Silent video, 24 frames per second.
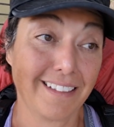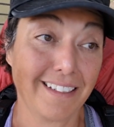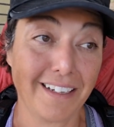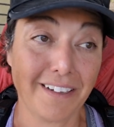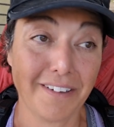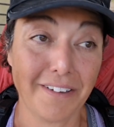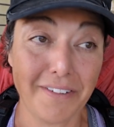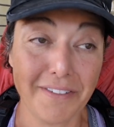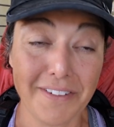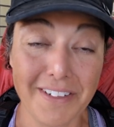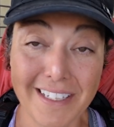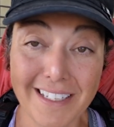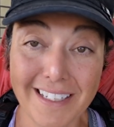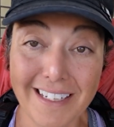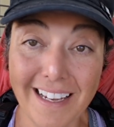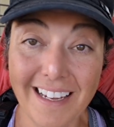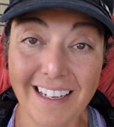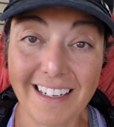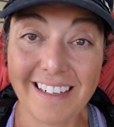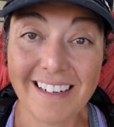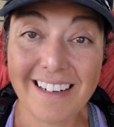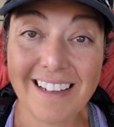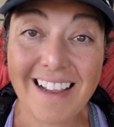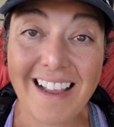however you
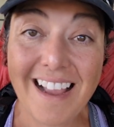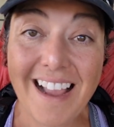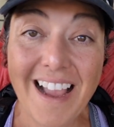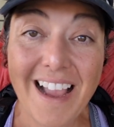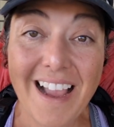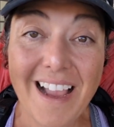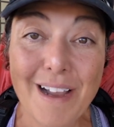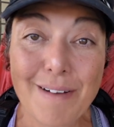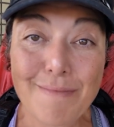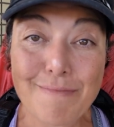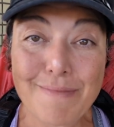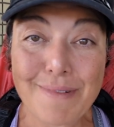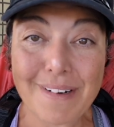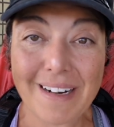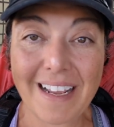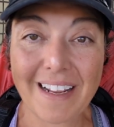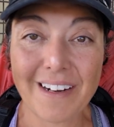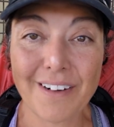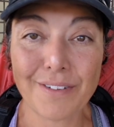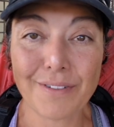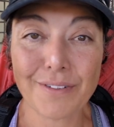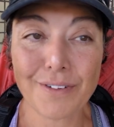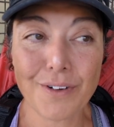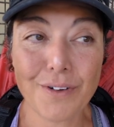say it, but I
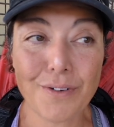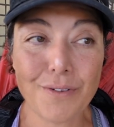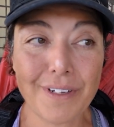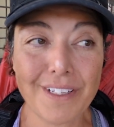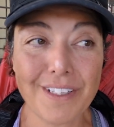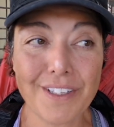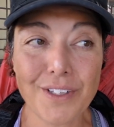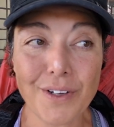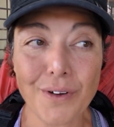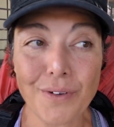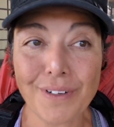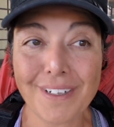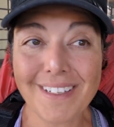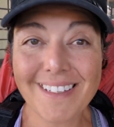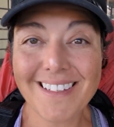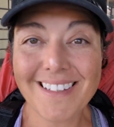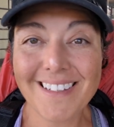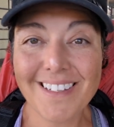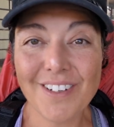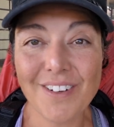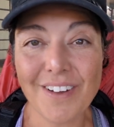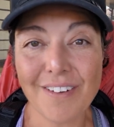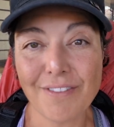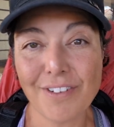don't know what zone it's
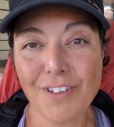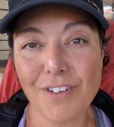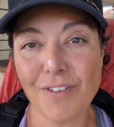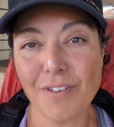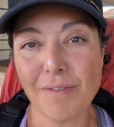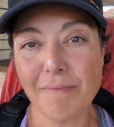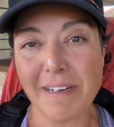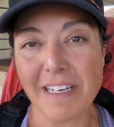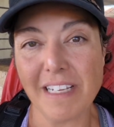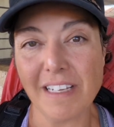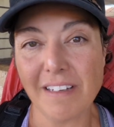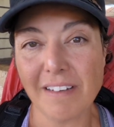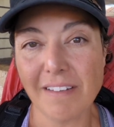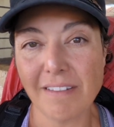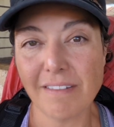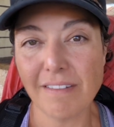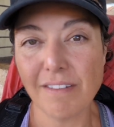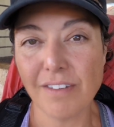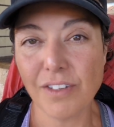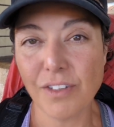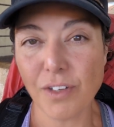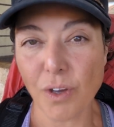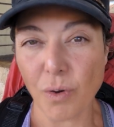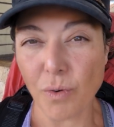in. You have to know how many
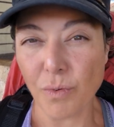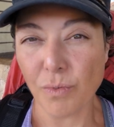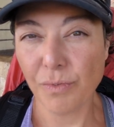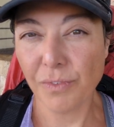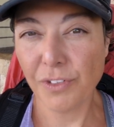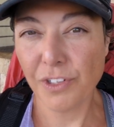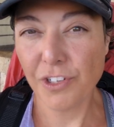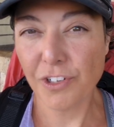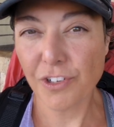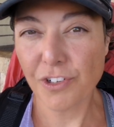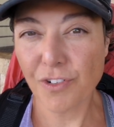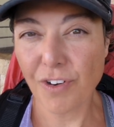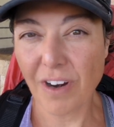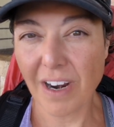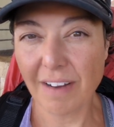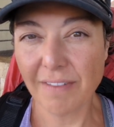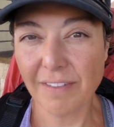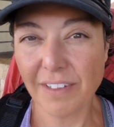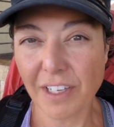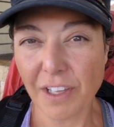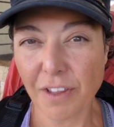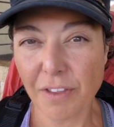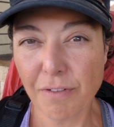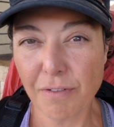zones you're
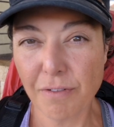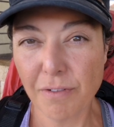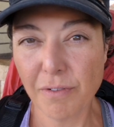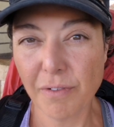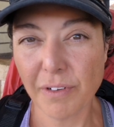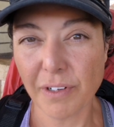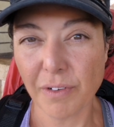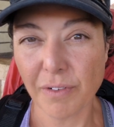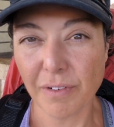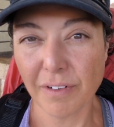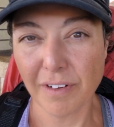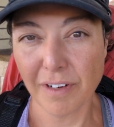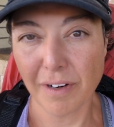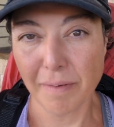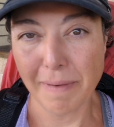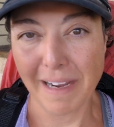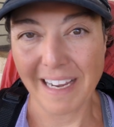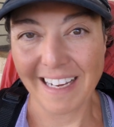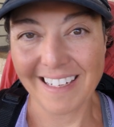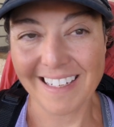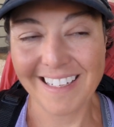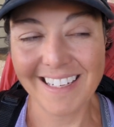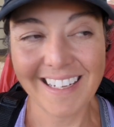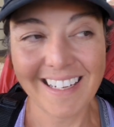traveling through in order to buy
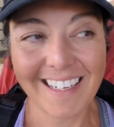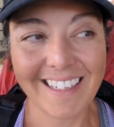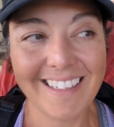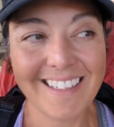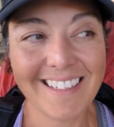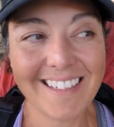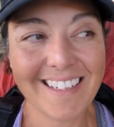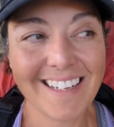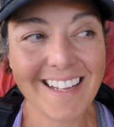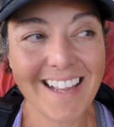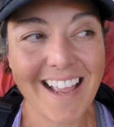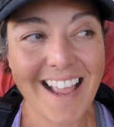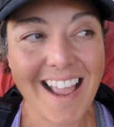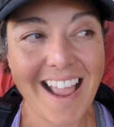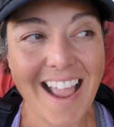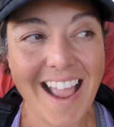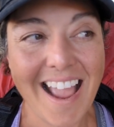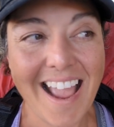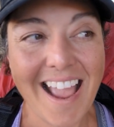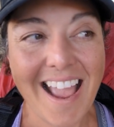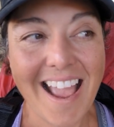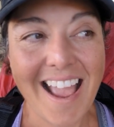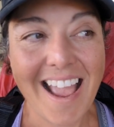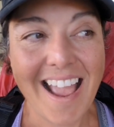a ticket. I
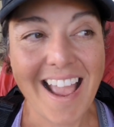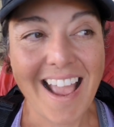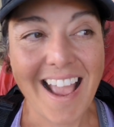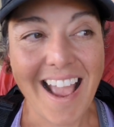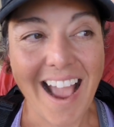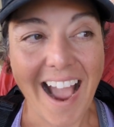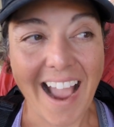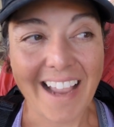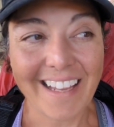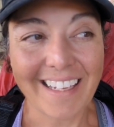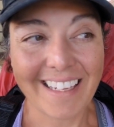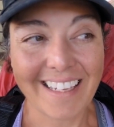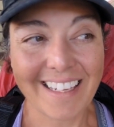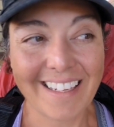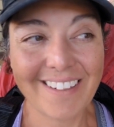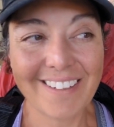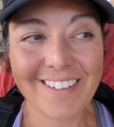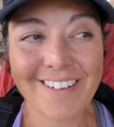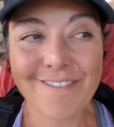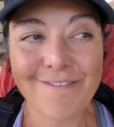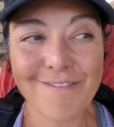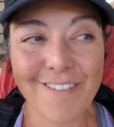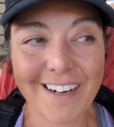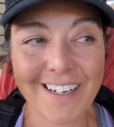
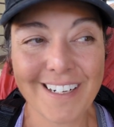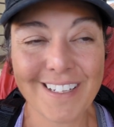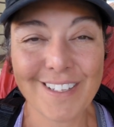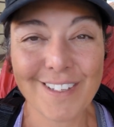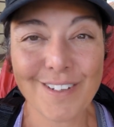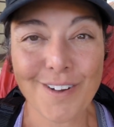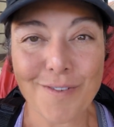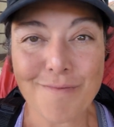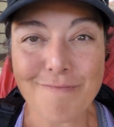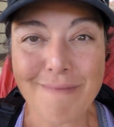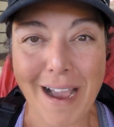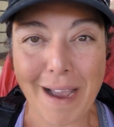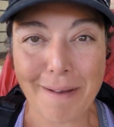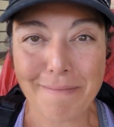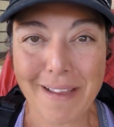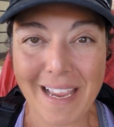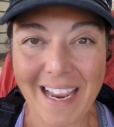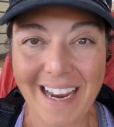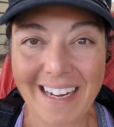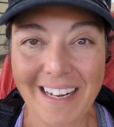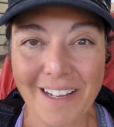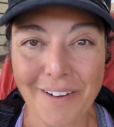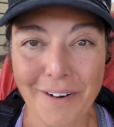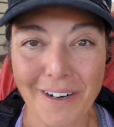couldn't find a zone map
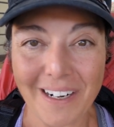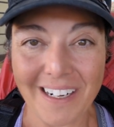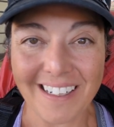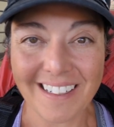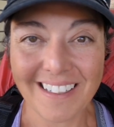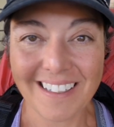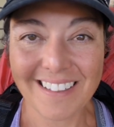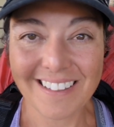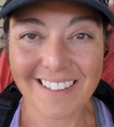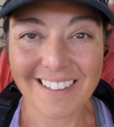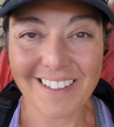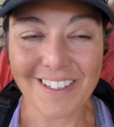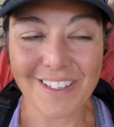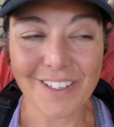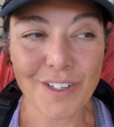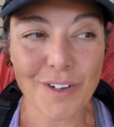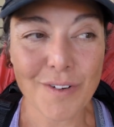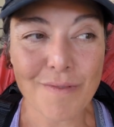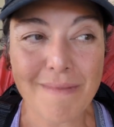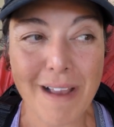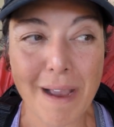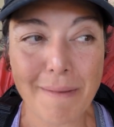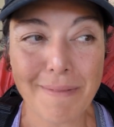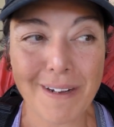anywhere. The
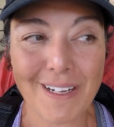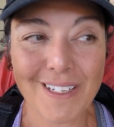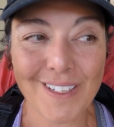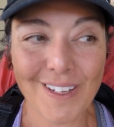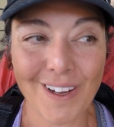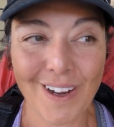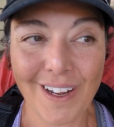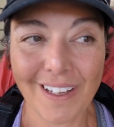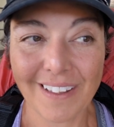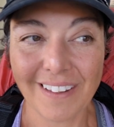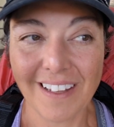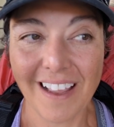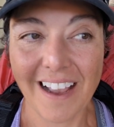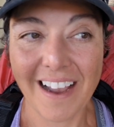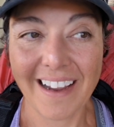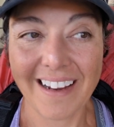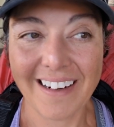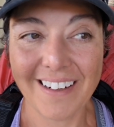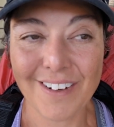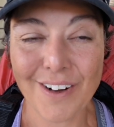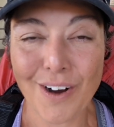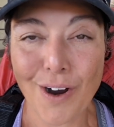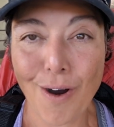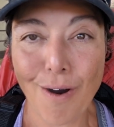zone map I saw
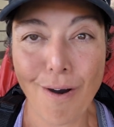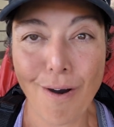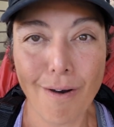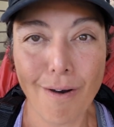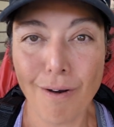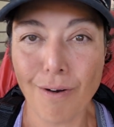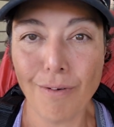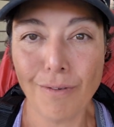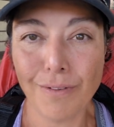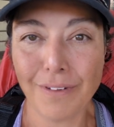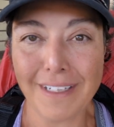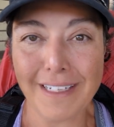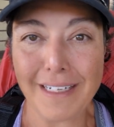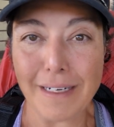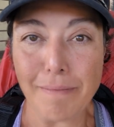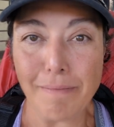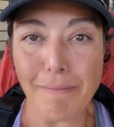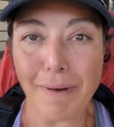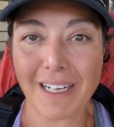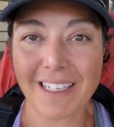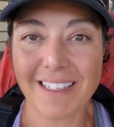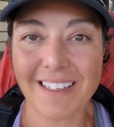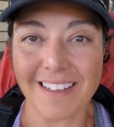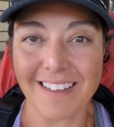online only did
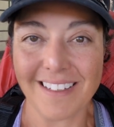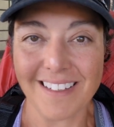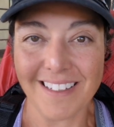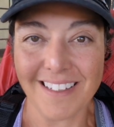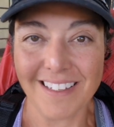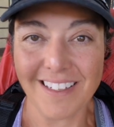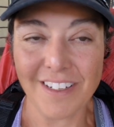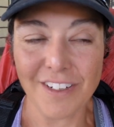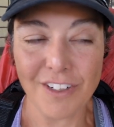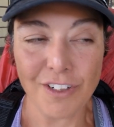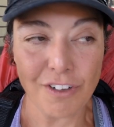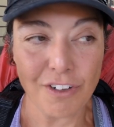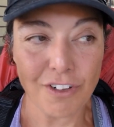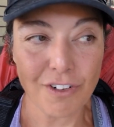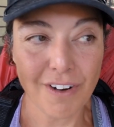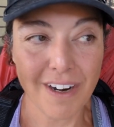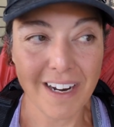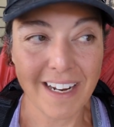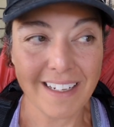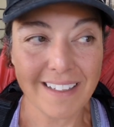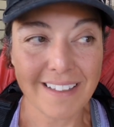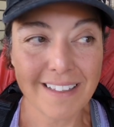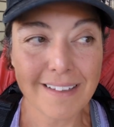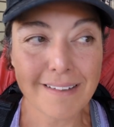buses. It didn't do
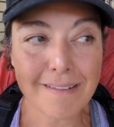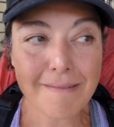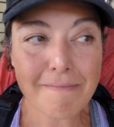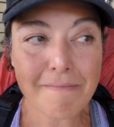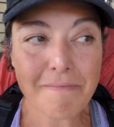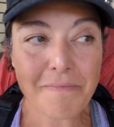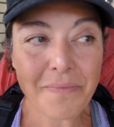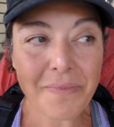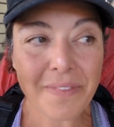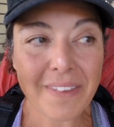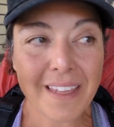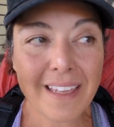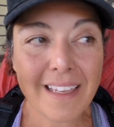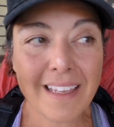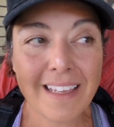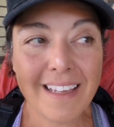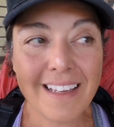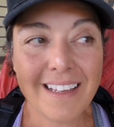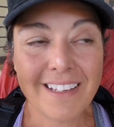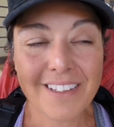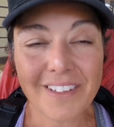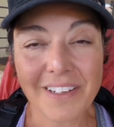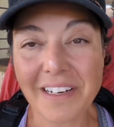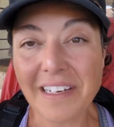trains.
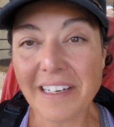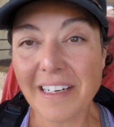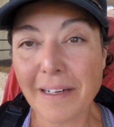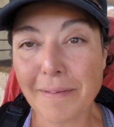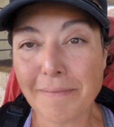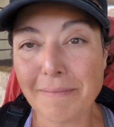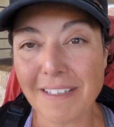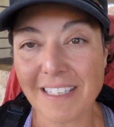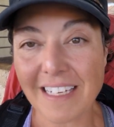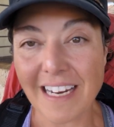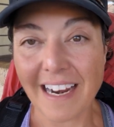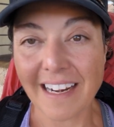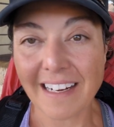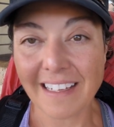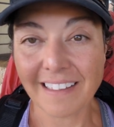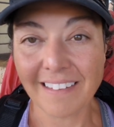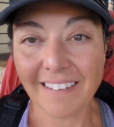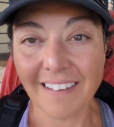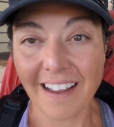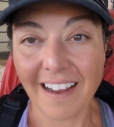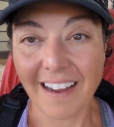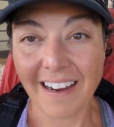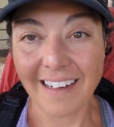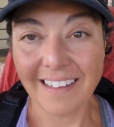So I ended up standing
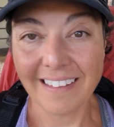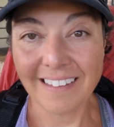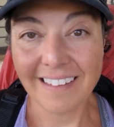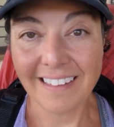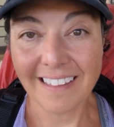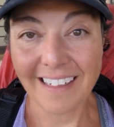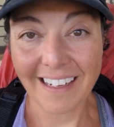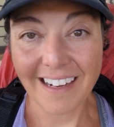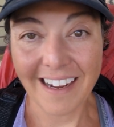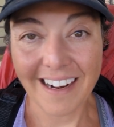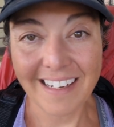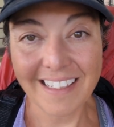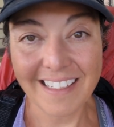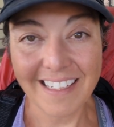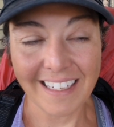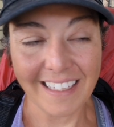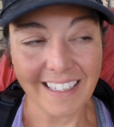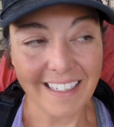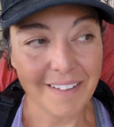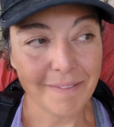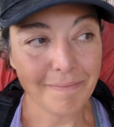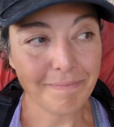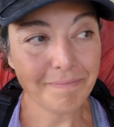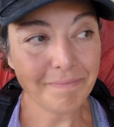in line, and I got a
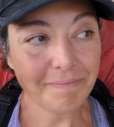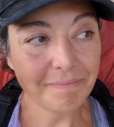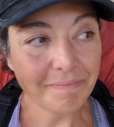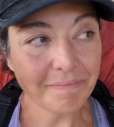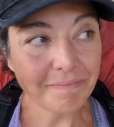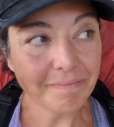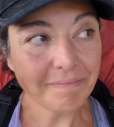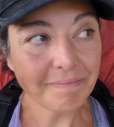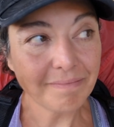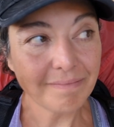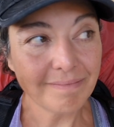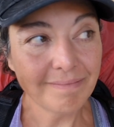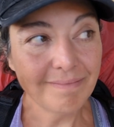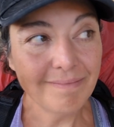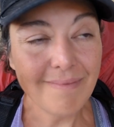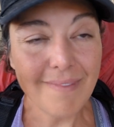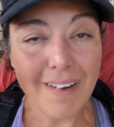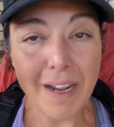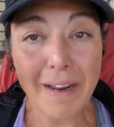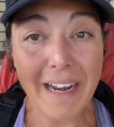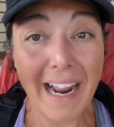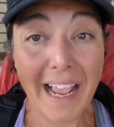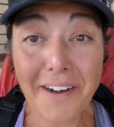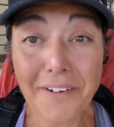ticket,
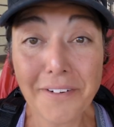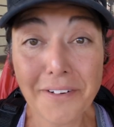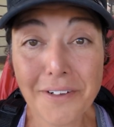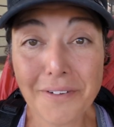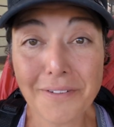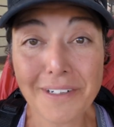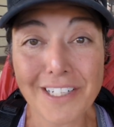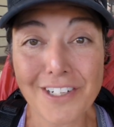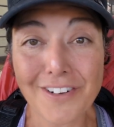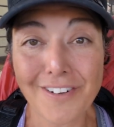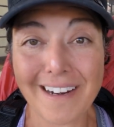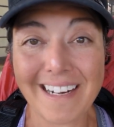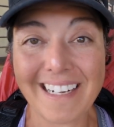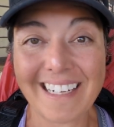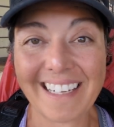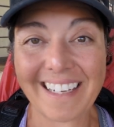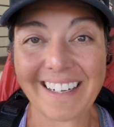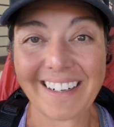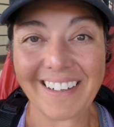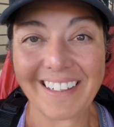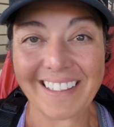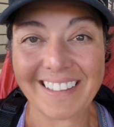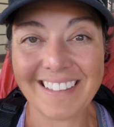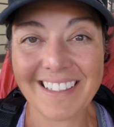and I don't know what train to
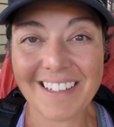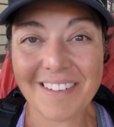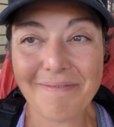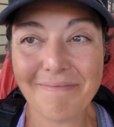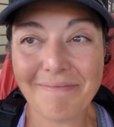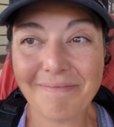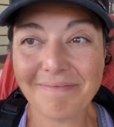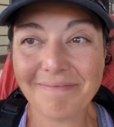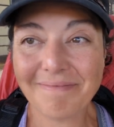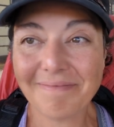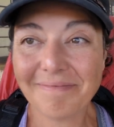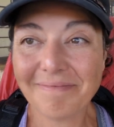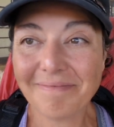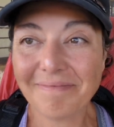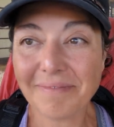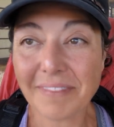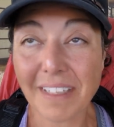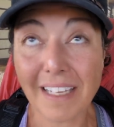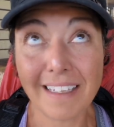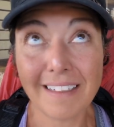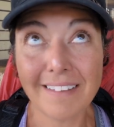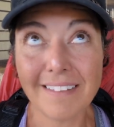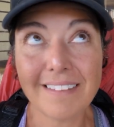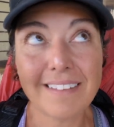get on.
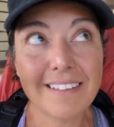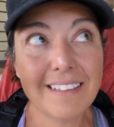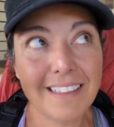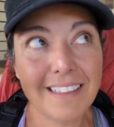And